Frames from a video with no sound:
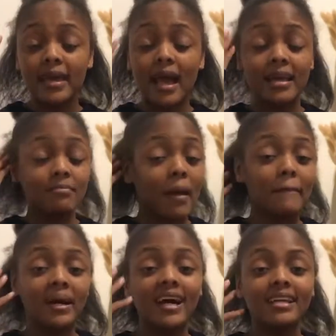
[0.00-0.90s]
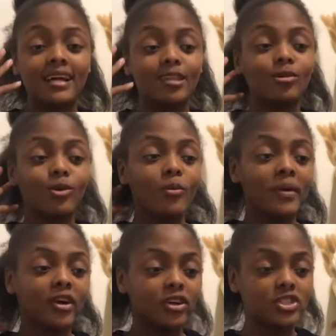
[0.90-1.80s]
in my mind, I thought, oh my
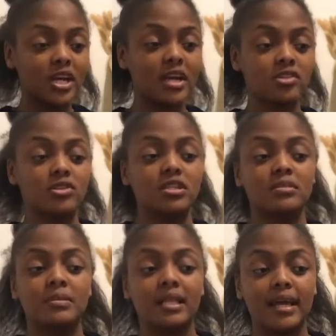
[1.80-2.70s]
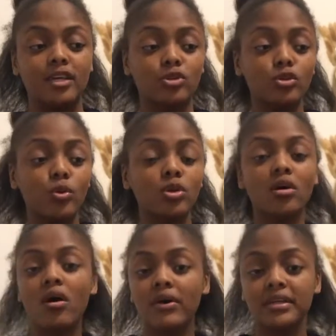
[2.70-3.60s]
god, your hair is going to be like, you know,
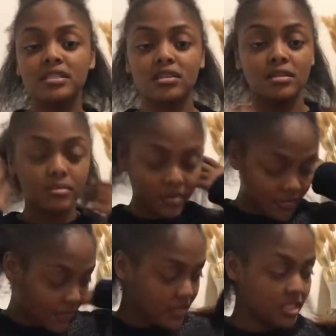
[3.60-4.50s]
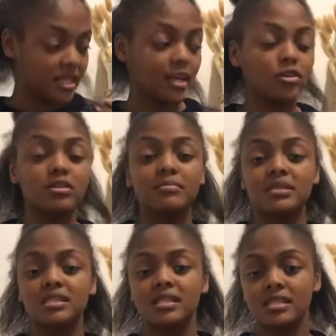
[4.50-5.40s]
long, and it's going to be fluffy, and it's like going to be
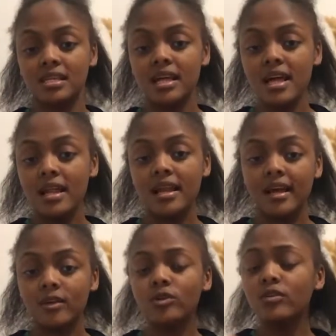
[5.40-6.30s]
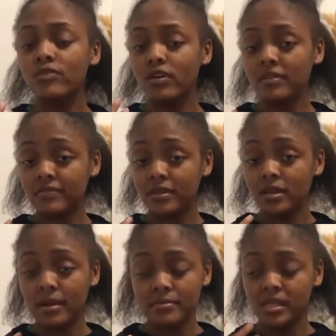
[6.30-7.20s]
sitting, like, not fluffy,
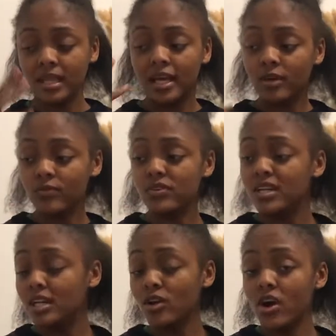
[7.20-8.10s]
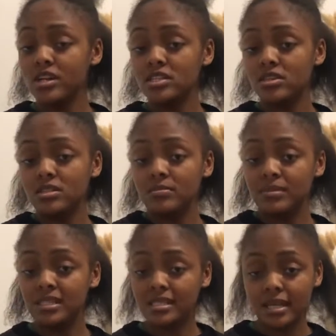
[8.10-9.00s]
I mean like really long, and it's going to be
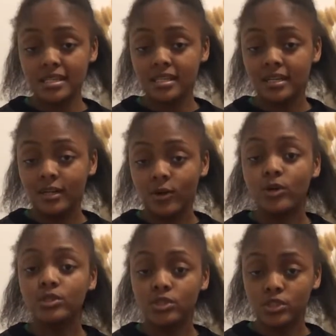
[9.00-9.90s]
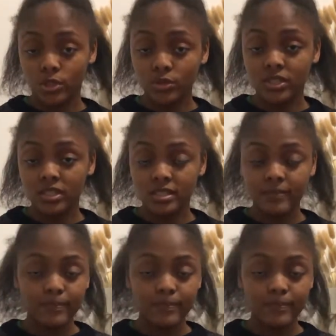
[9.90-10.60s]
set on your shoulders.